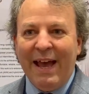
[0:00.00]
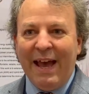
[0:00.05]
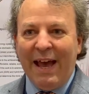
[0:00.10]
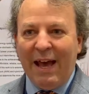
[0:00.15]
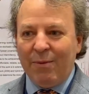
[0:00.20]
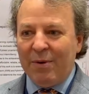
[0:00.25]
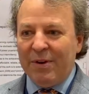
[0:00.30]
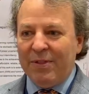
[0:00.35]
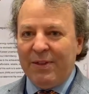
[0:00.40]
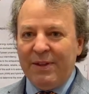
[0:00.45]

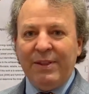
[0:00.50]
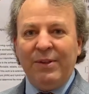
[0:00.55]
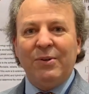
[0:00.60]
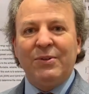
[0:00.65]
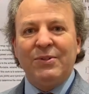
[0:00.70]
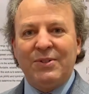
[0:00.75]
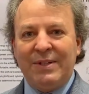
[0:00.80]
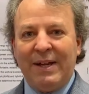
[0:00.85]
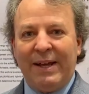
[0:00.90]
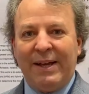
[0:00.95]
And within
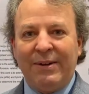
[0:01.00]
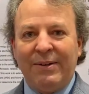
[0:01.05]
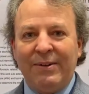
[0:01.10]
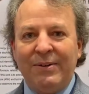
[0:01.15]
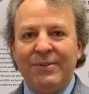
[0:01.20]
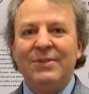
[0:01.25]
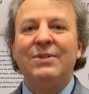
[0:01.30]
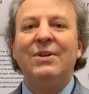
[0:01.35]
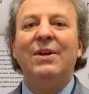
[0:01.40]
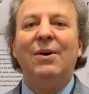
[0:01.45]
those
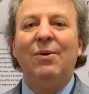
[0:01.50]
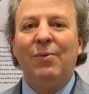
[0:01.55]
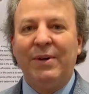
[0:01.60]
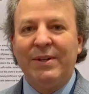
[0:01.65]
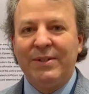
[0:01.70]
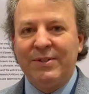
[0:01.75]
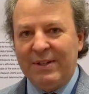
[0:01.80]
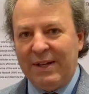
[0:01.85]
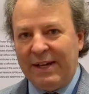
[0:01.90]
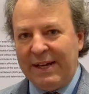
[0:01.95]
standards
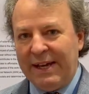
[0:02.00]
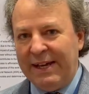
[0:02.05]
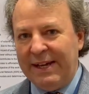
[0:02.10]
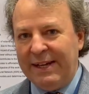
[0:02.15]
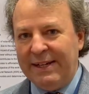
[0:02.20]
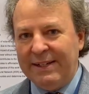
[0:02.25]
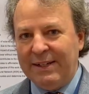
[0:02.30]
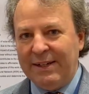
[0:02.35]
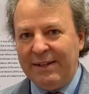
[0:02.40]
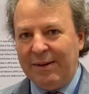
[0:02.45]
was
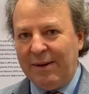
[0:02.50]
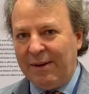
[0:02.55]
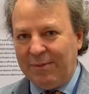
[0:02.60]
a